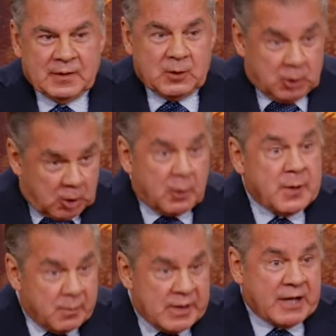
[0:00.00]
You do
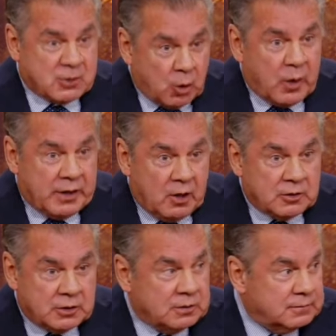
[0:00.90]
remember that story,
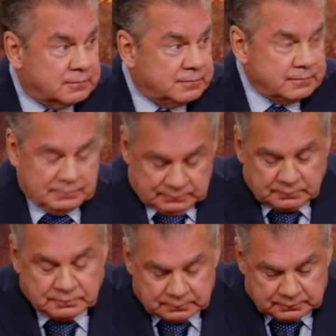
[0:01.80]
don't you?
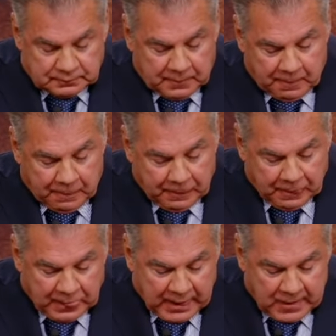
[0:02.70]

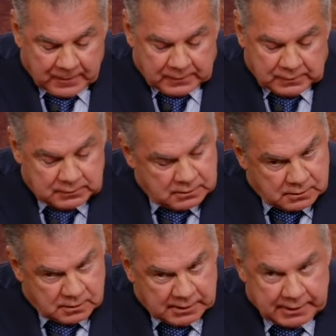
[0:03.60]

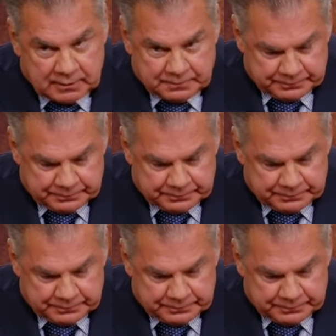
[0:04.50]
All right.